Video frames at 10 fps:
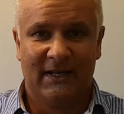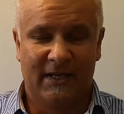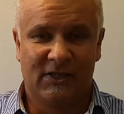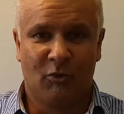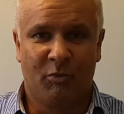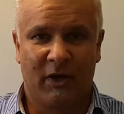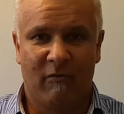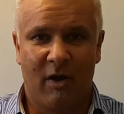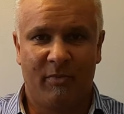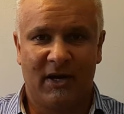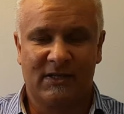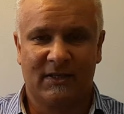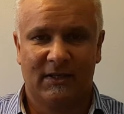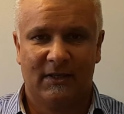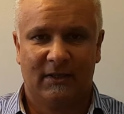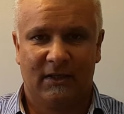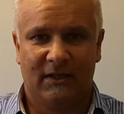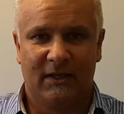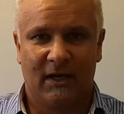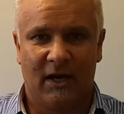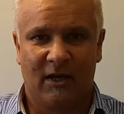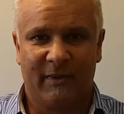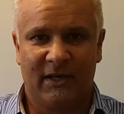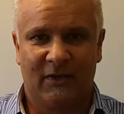It's still pretty robust, and arguably,